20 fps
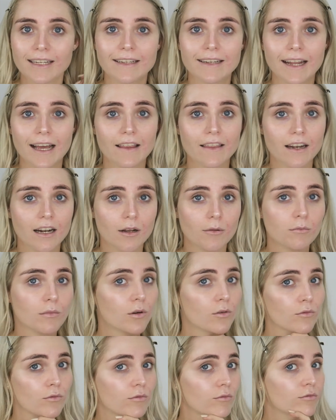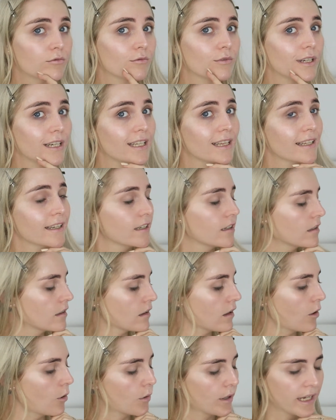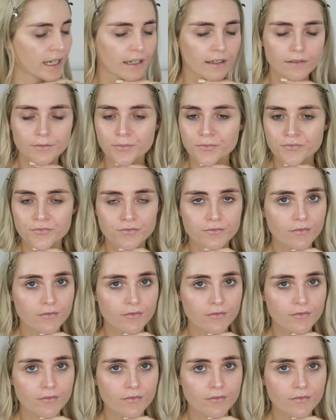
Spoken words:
Now that I'm really glowing